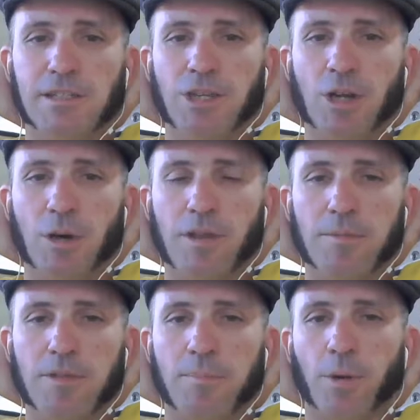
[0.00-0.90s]

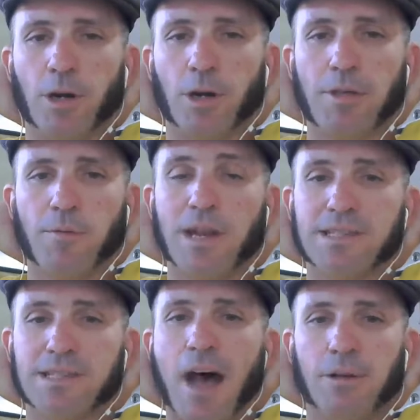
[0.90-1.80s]
the birth of what
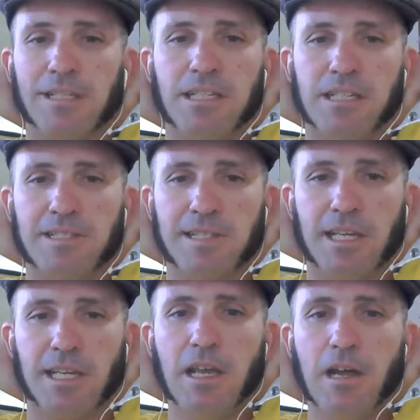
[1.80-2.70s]
is now
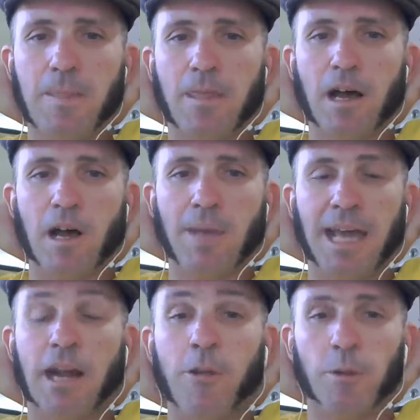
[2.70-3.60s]
EDC and
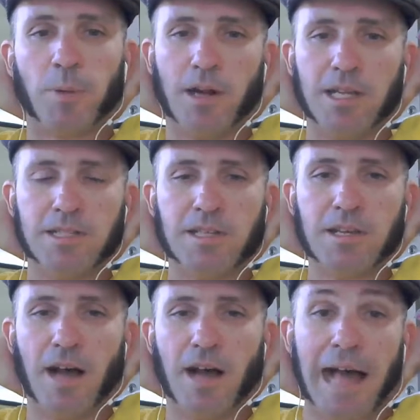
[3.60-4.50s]
other parties.
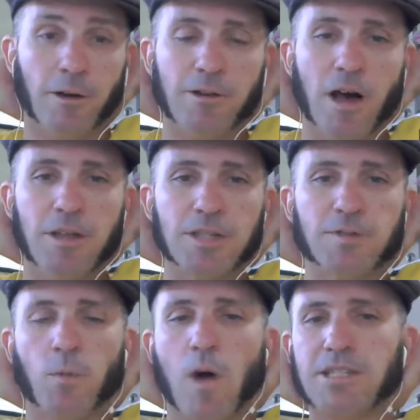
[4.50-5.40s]
I learned all this from
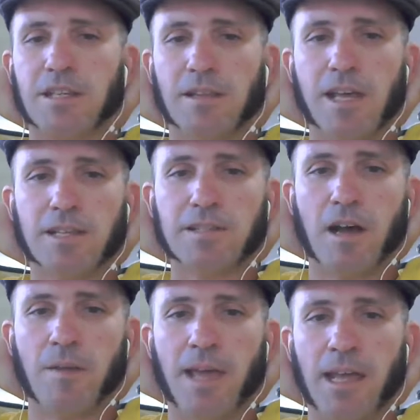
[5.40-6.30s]
watching this,
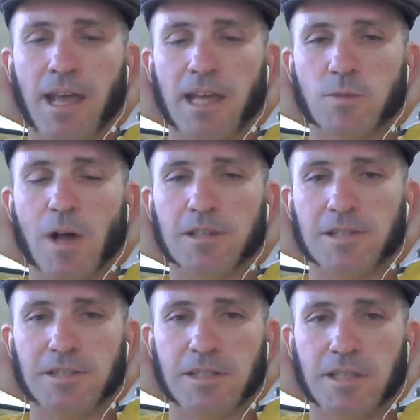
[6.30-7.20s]
as well as
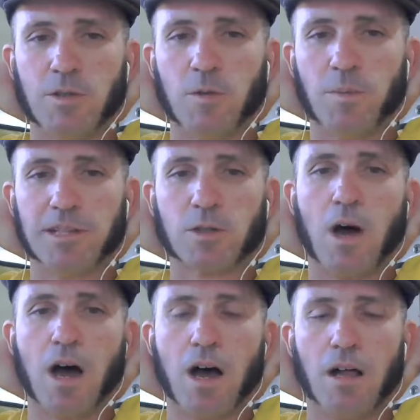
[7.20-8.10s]
listening to
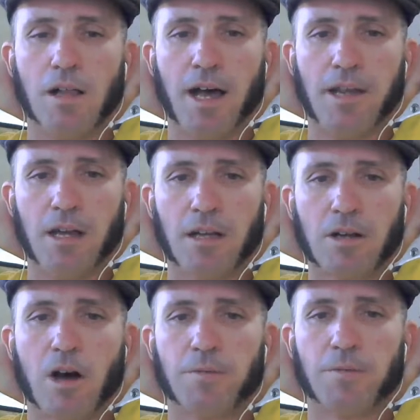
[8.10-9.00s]
Pasquale on a
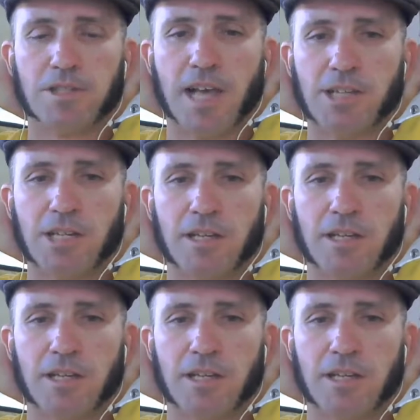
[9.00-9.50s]
conference session